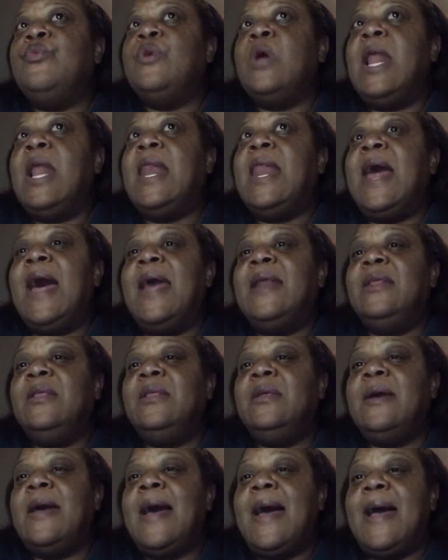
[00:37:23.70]
a lot of
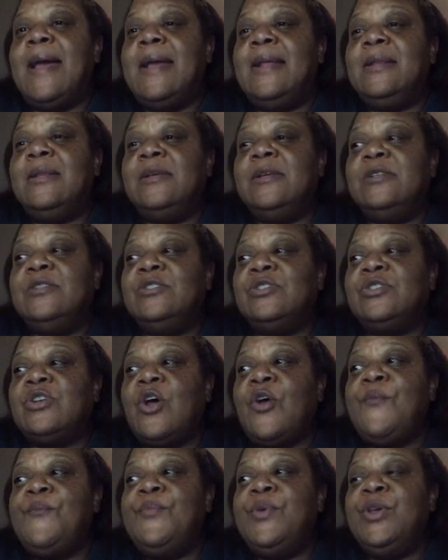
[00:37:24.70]
the islands
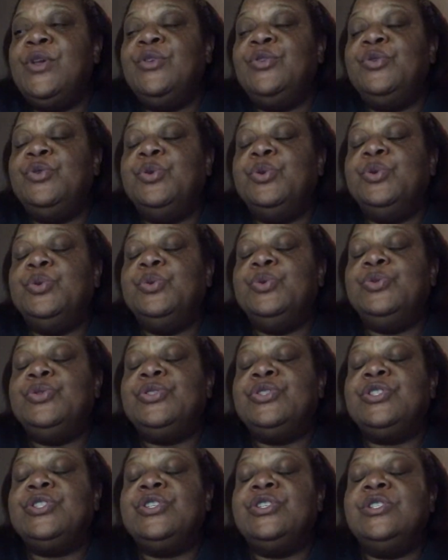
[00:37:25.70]
are being
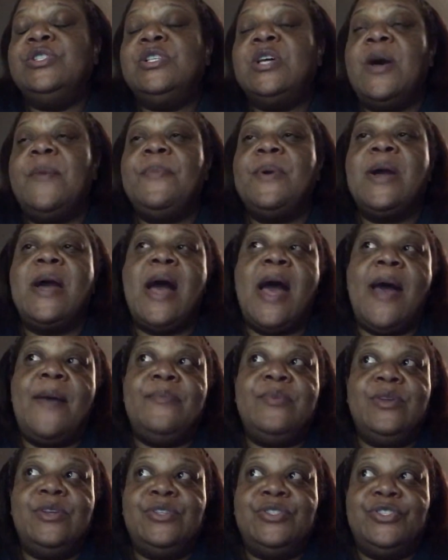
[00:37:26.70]
used to dump
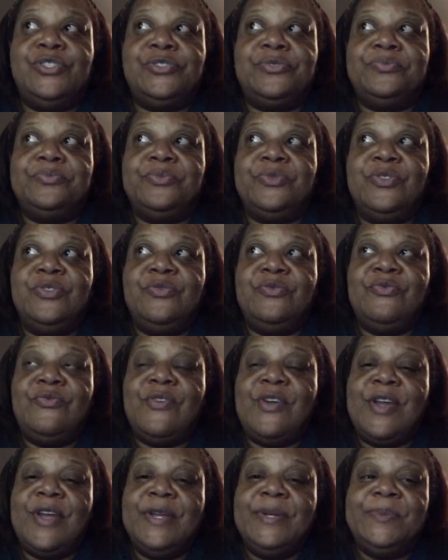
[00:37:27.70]
garbage,
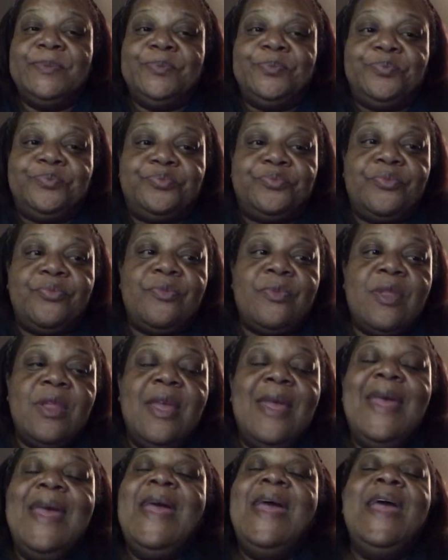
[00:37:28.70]
right?
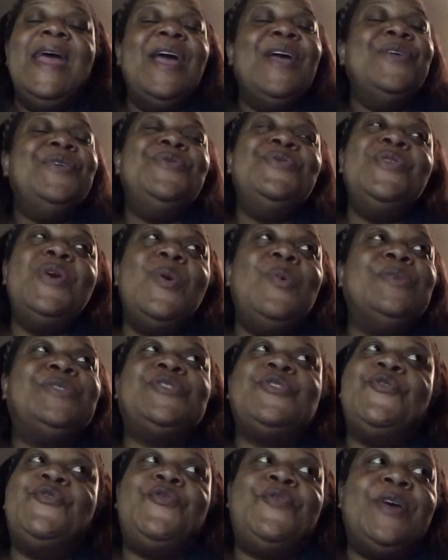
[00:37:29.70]
And you know what's
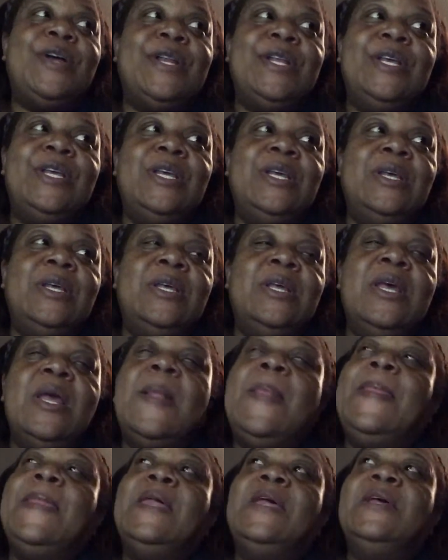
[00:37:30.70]
so funny?
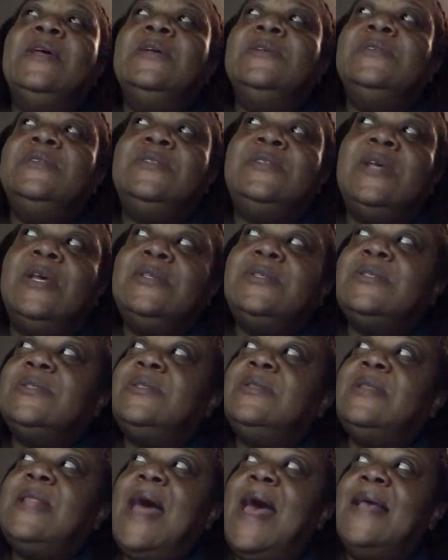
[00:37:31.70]
Just
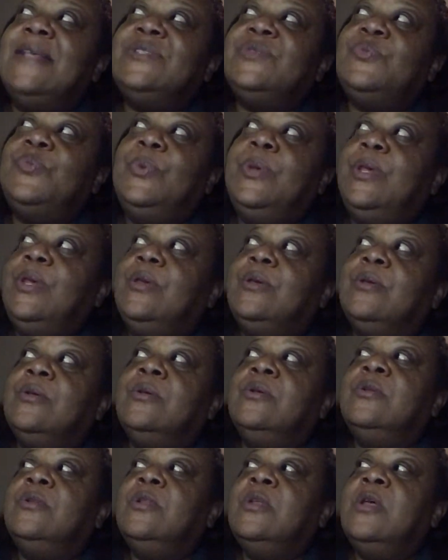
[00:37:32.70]
last week,
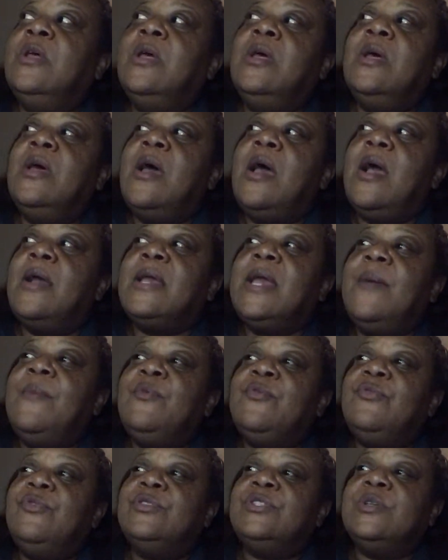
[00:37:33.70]
I came
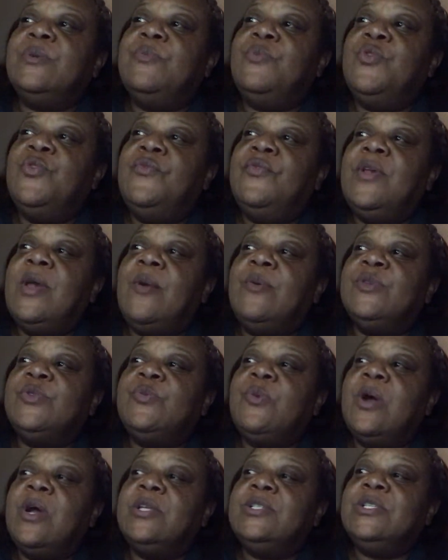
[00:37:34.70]
across a movie I was
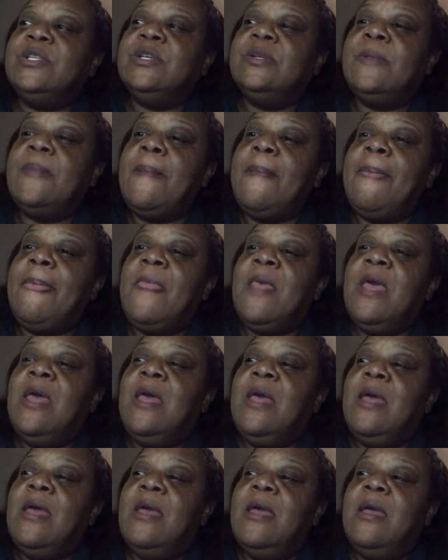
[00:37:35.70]
watching,
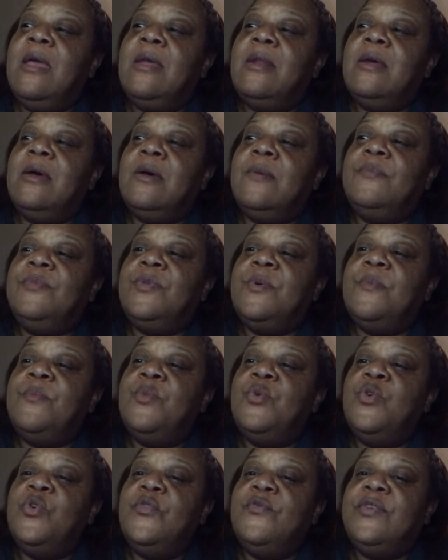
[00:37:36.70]
and the
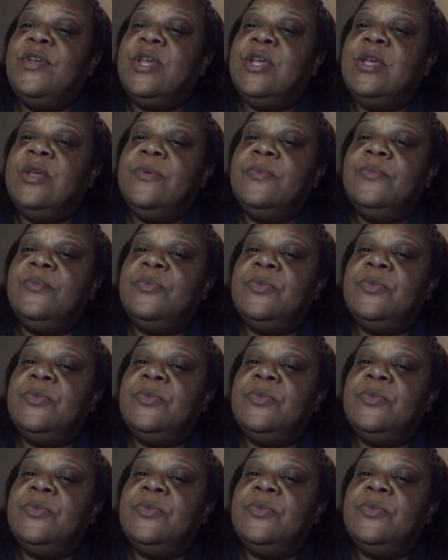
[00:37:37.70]
movie